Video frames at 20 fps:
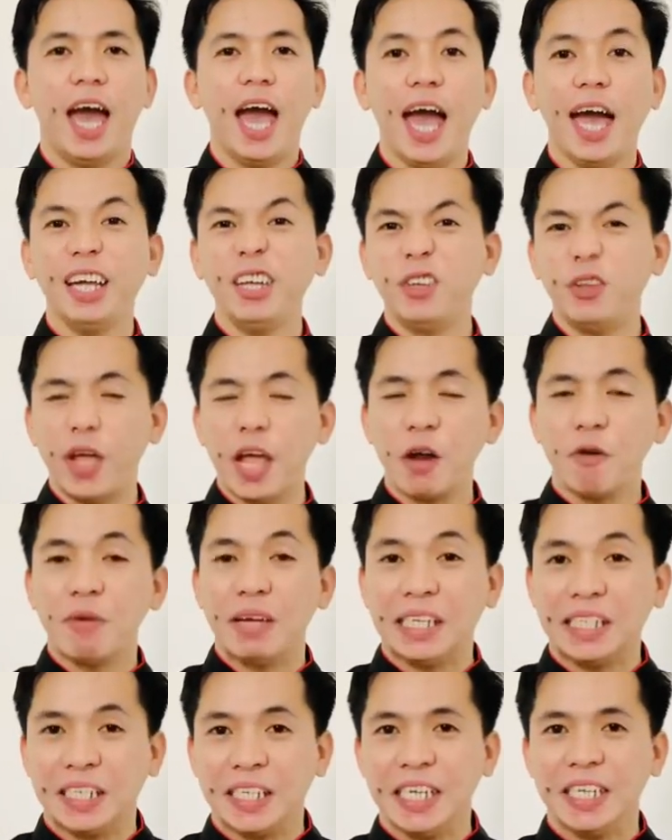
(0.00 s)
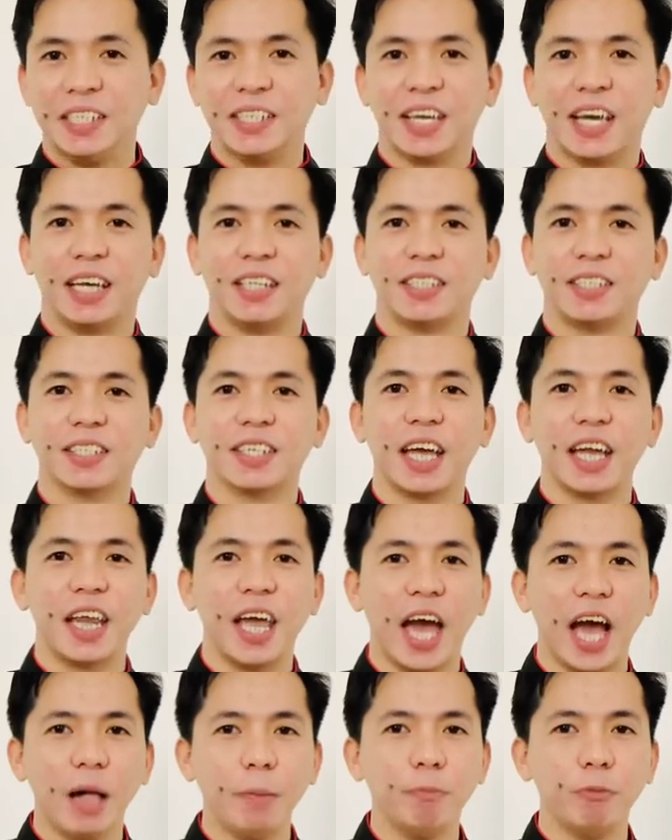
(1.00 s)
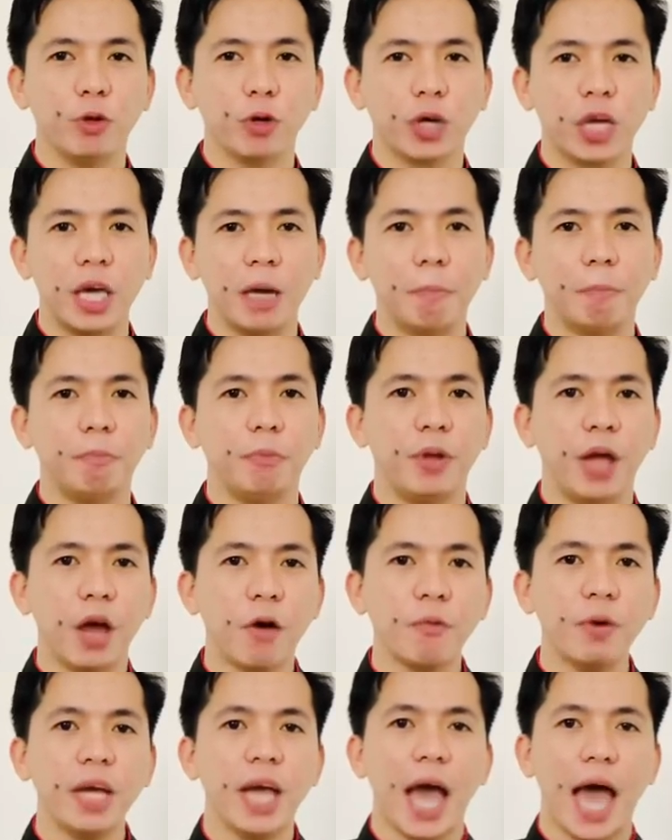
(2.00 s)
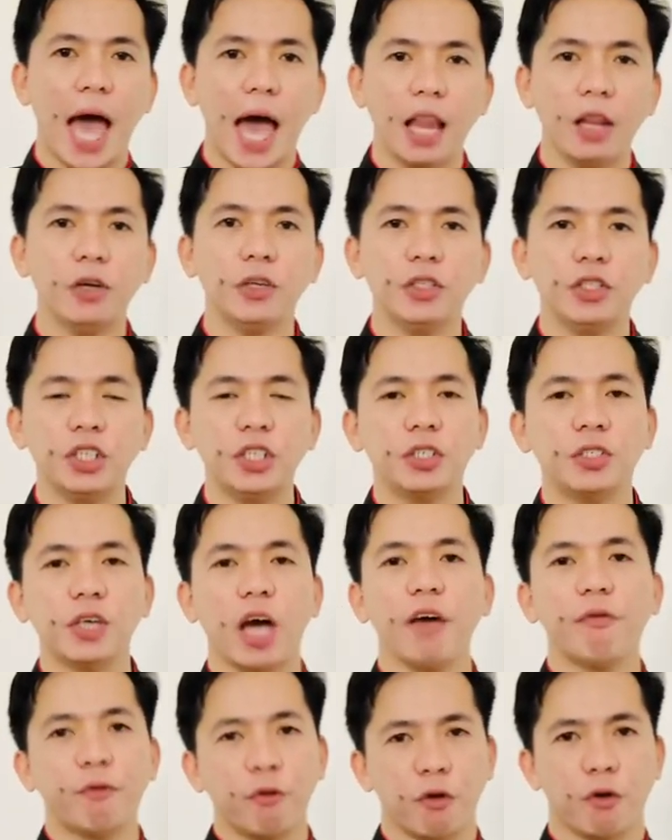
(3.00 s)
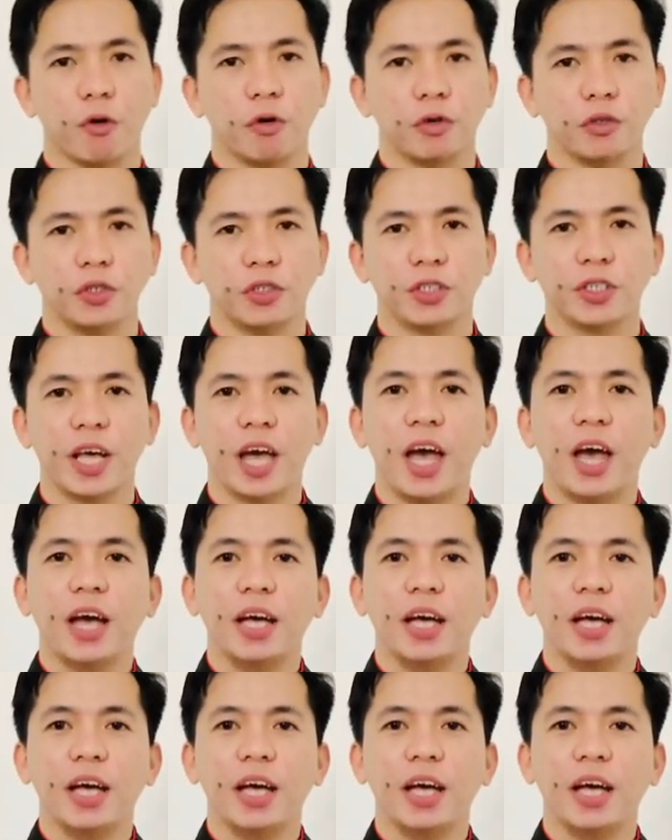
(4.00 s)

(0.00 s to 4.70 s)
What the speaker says: and dairy cheeses can help to keep dairy allergy sufferers